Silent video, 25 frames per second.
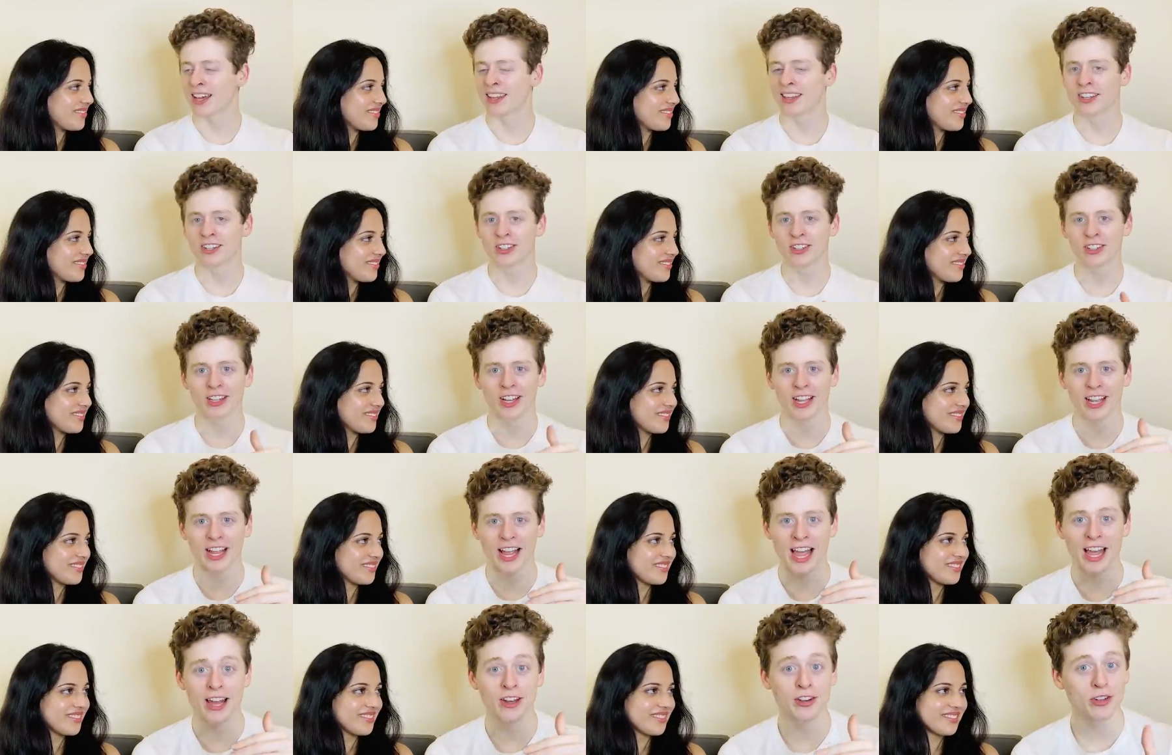Speaker 1: and then she like
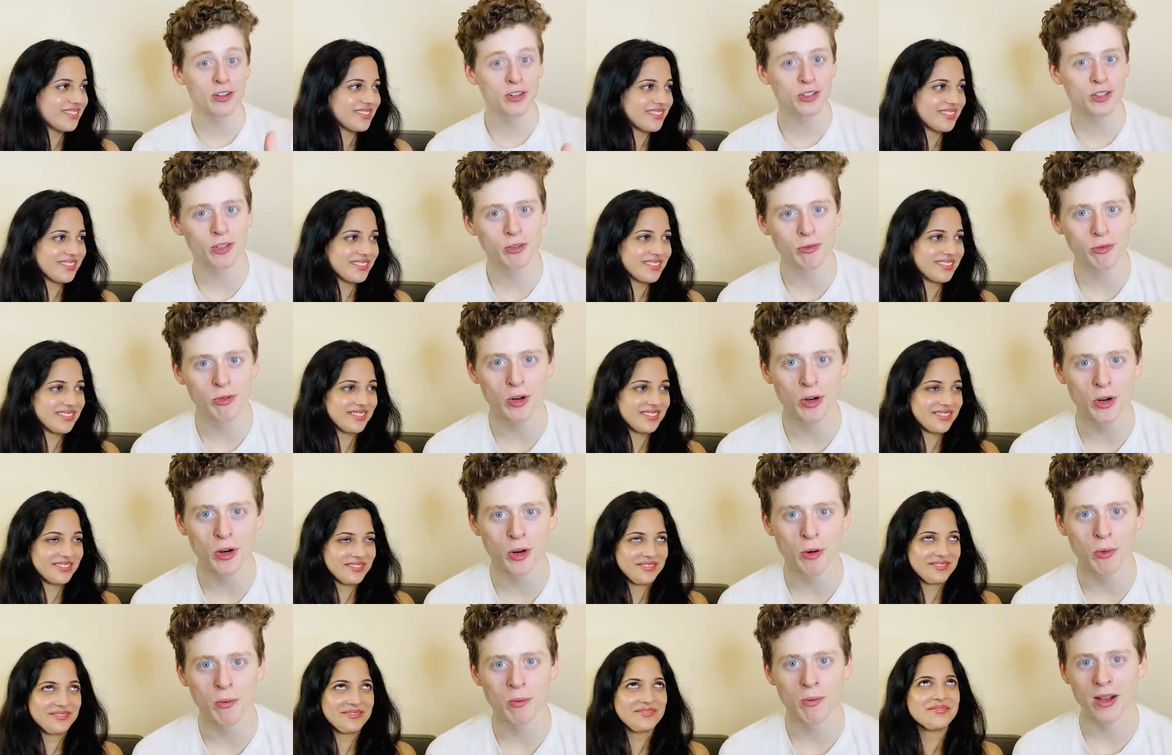enters the
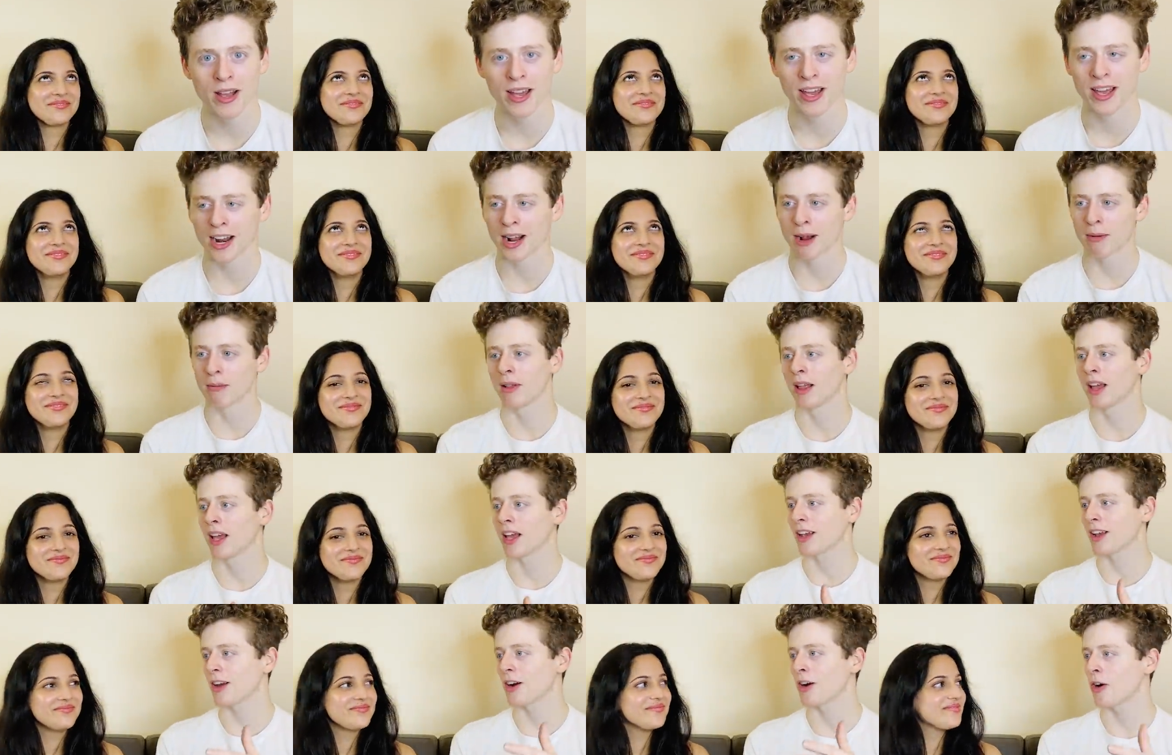room, and I'm like,
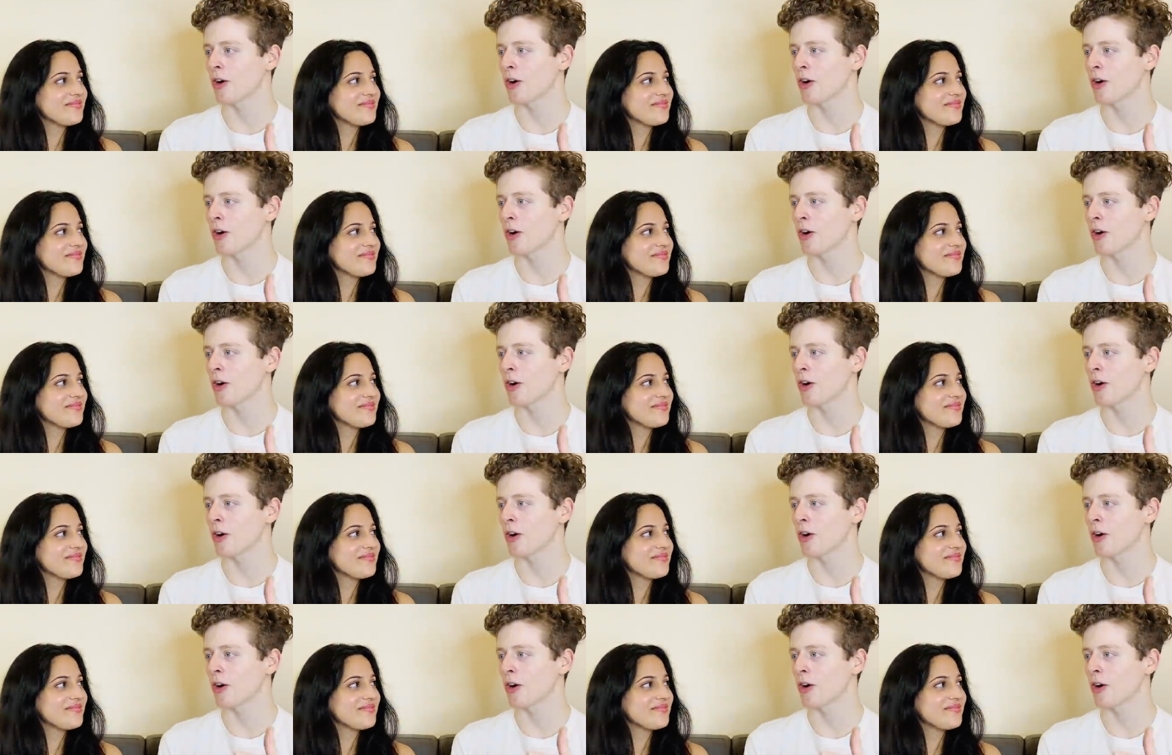